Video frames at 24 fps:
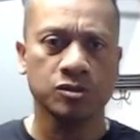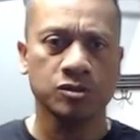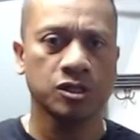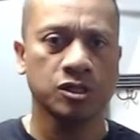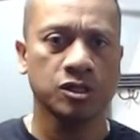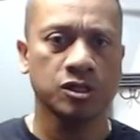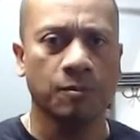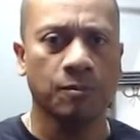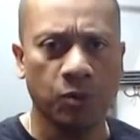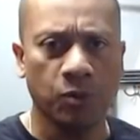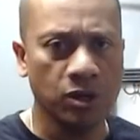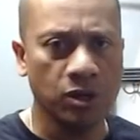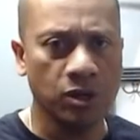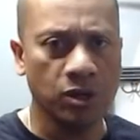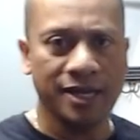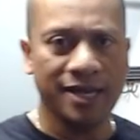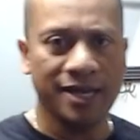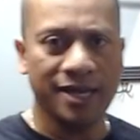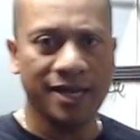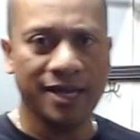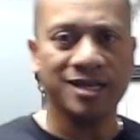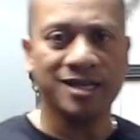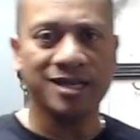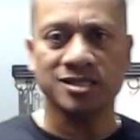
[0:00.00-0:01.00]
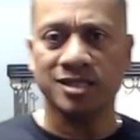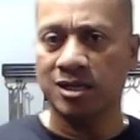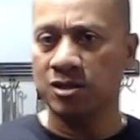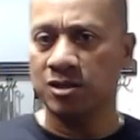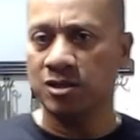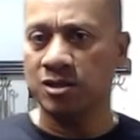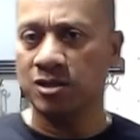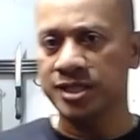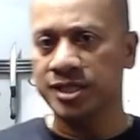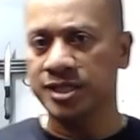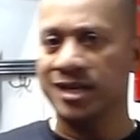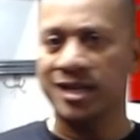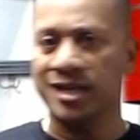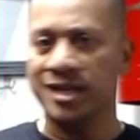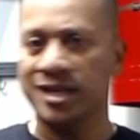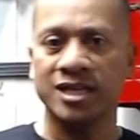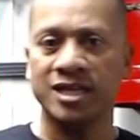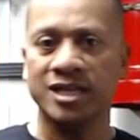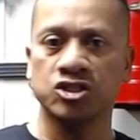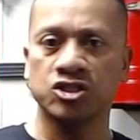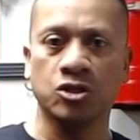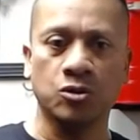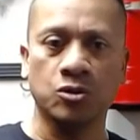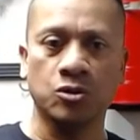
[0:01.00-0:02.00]
you know, boiled eggs. I don't eat the
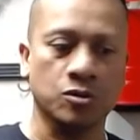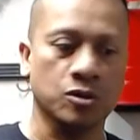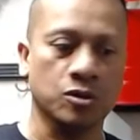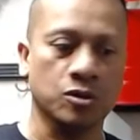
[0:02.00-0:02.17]
egg yolk.